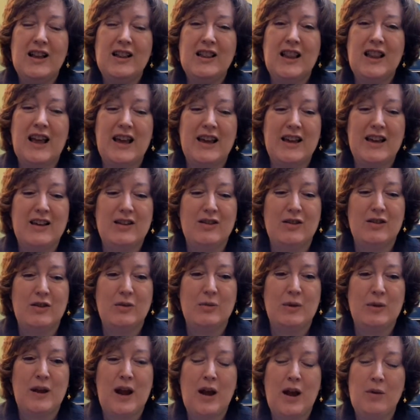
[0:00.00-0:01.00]
like
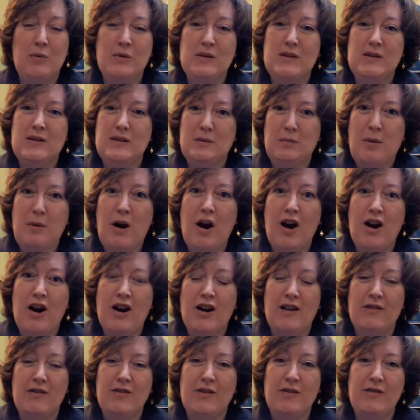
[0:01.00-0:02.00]
the one I was
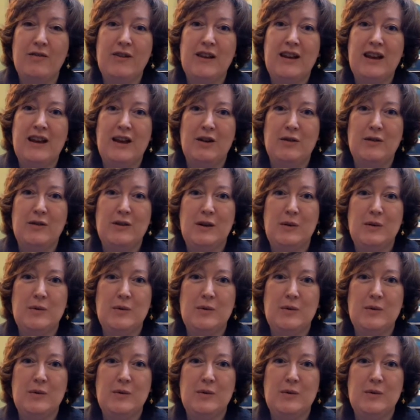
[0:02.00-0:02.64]
part of, the videos.